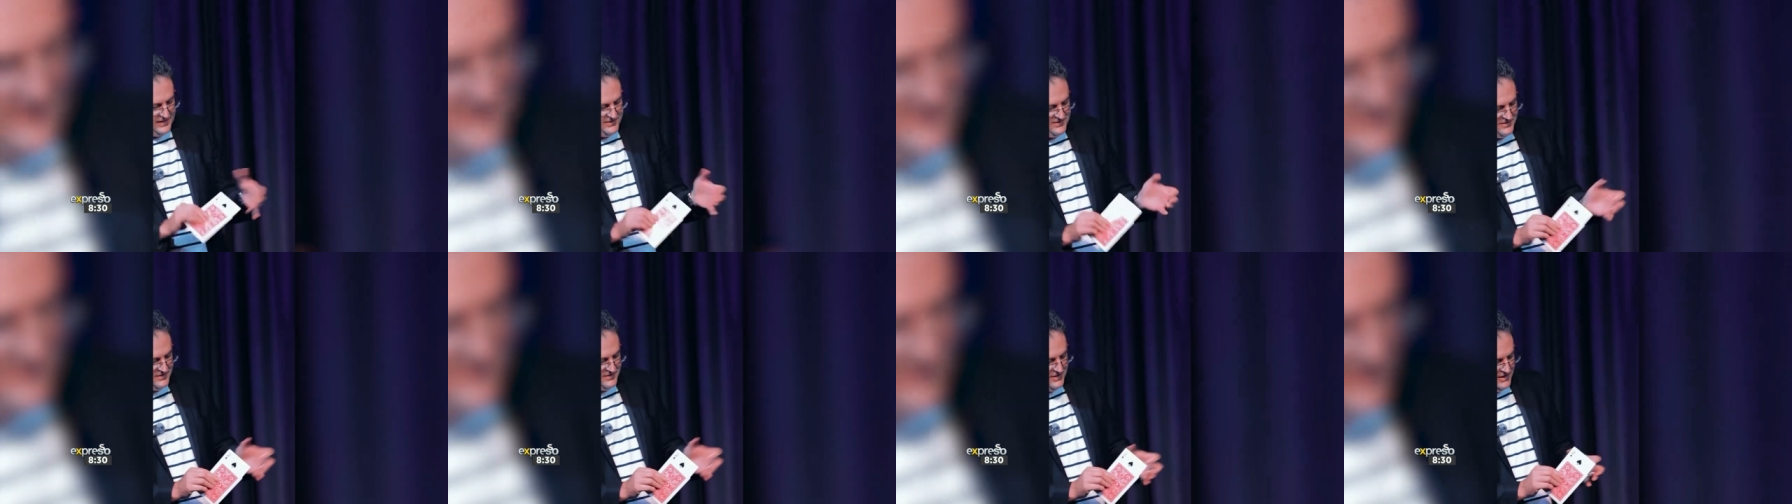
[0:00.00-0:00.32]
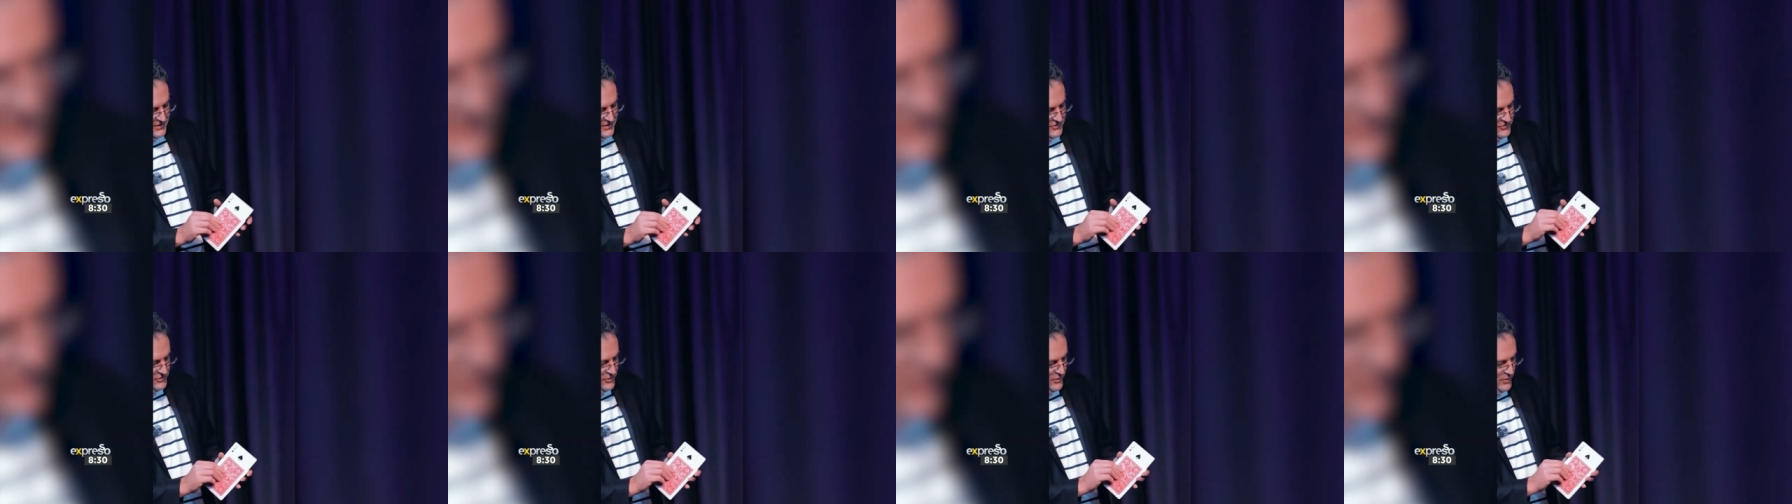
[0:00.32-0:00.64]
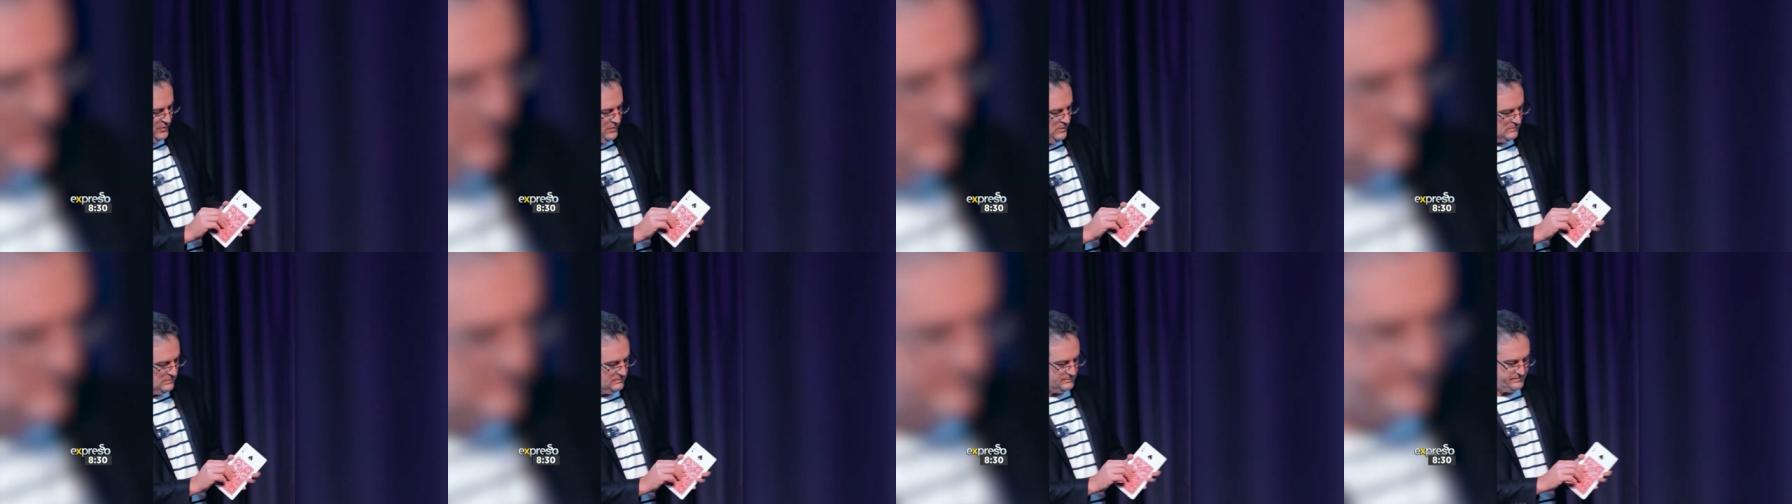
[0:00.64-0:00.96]
mean, it's one thing
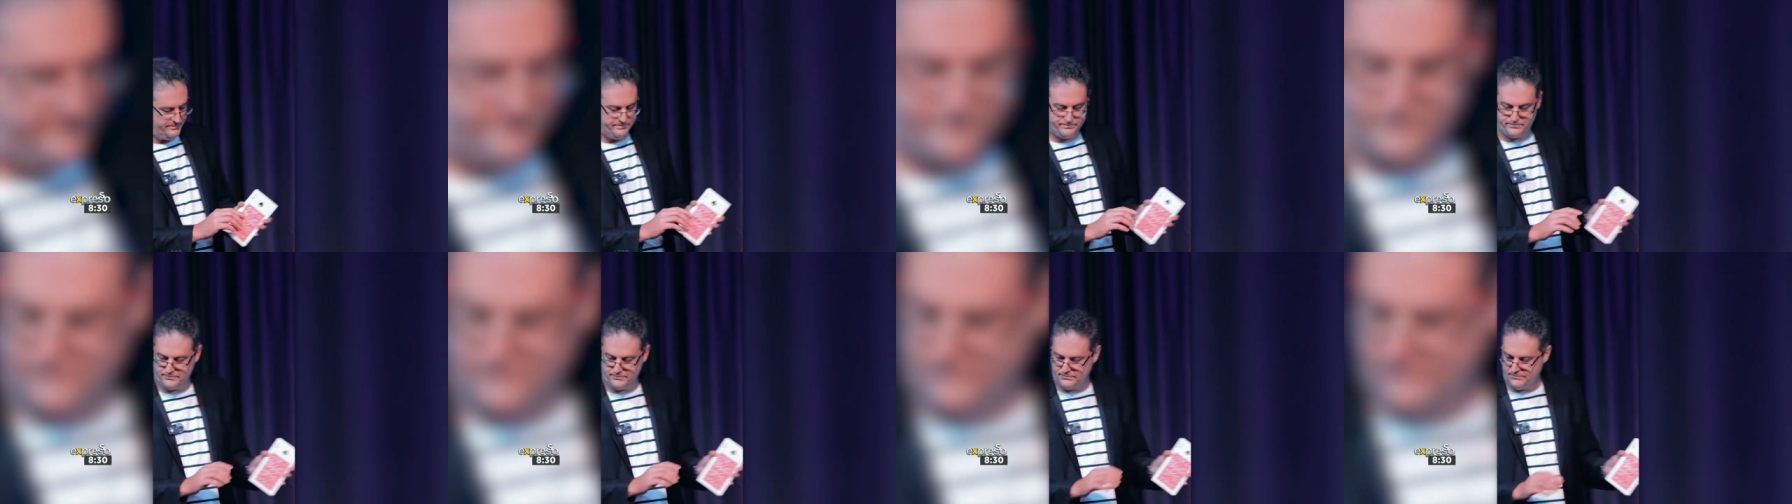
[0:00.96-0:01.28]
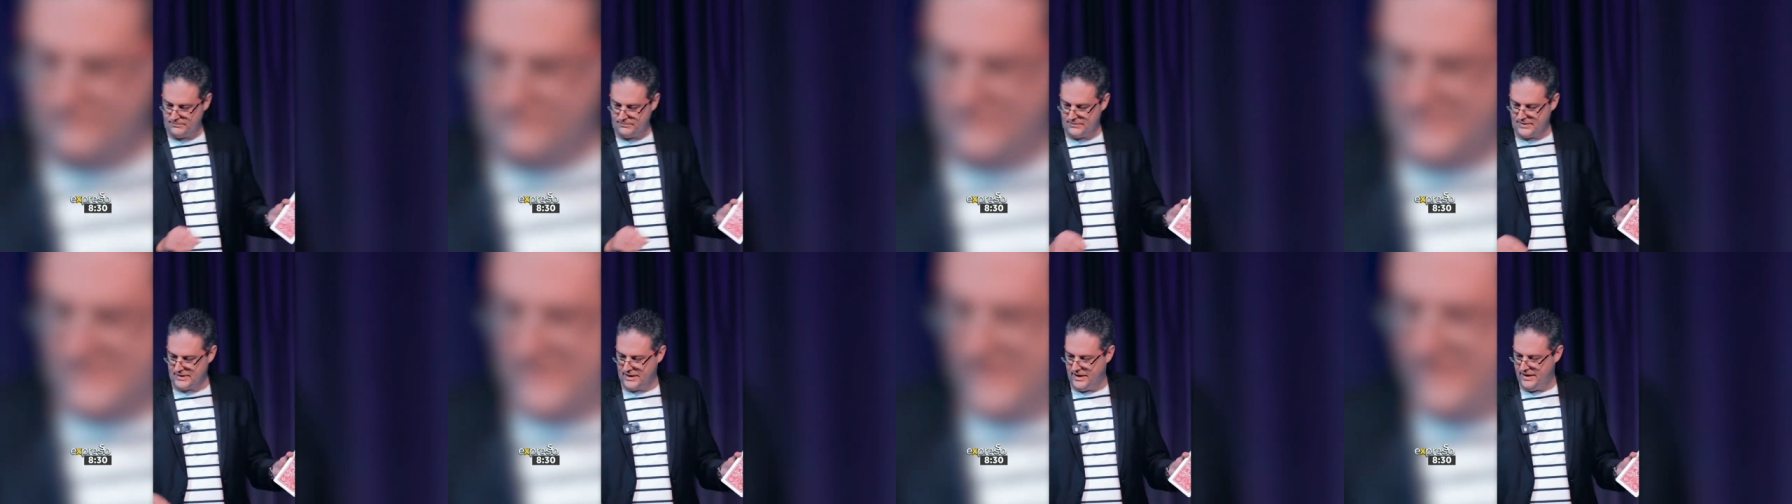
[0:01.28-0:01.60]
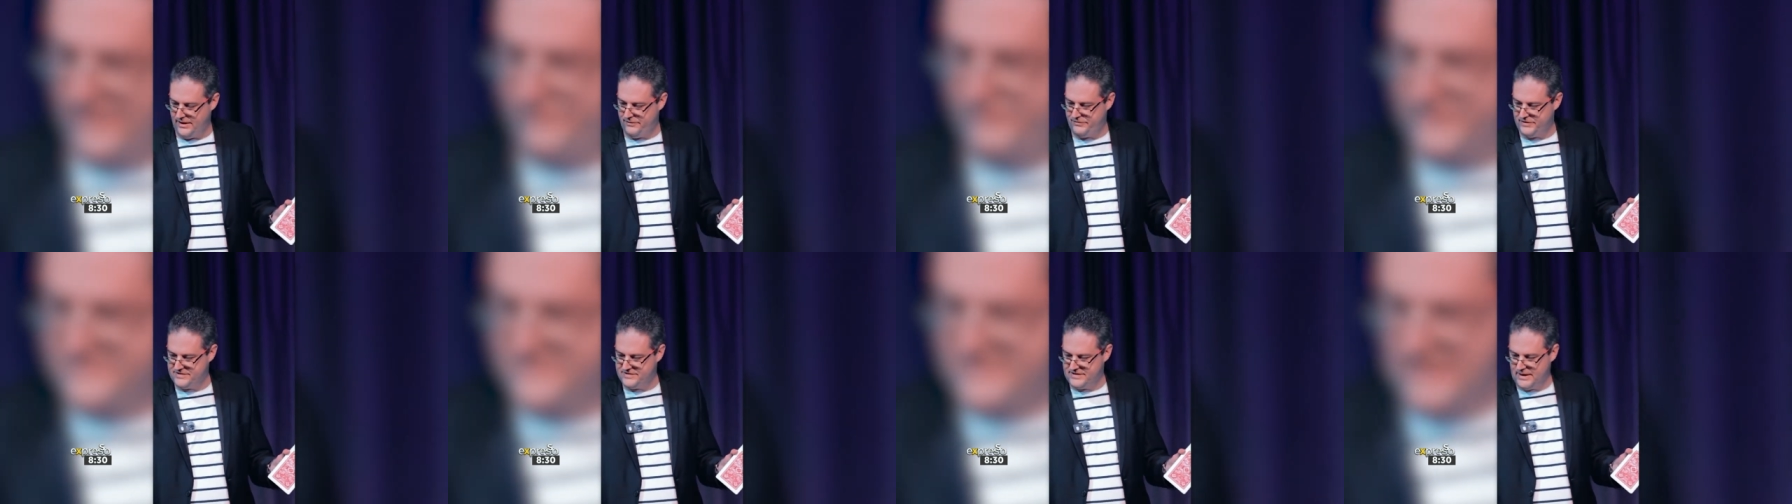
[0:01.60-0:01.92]
doing magic, but it's another
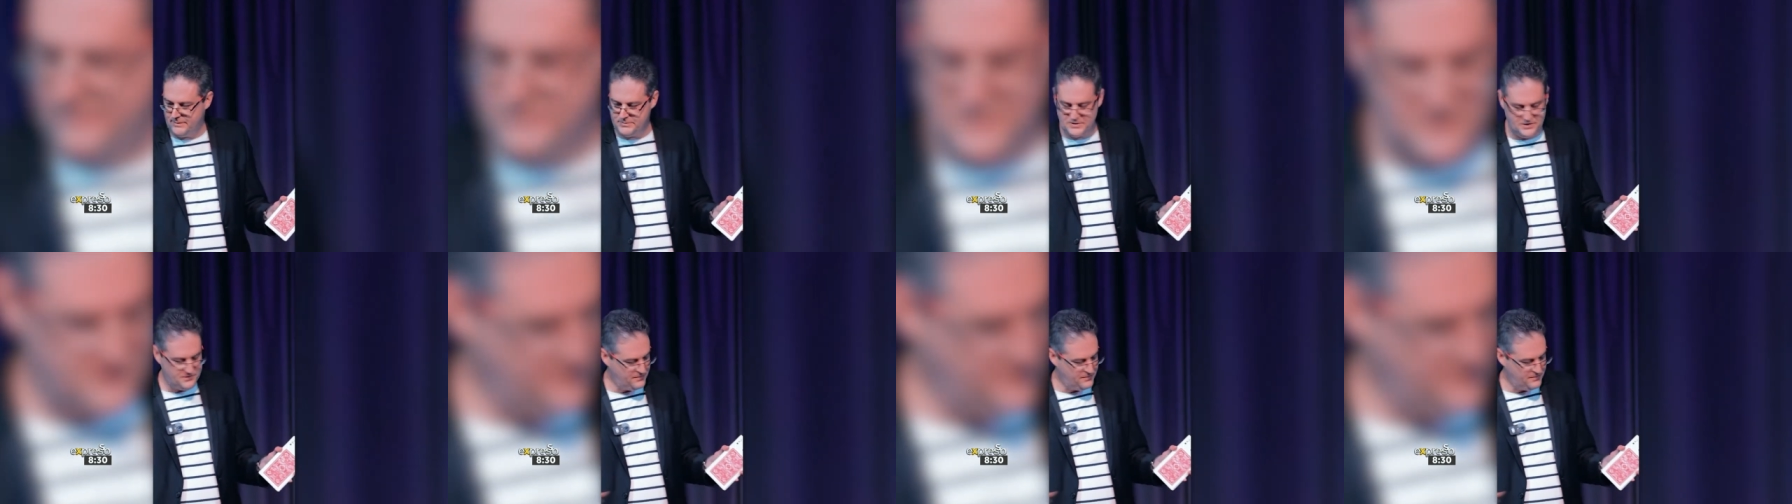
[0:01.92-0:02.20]
thing making a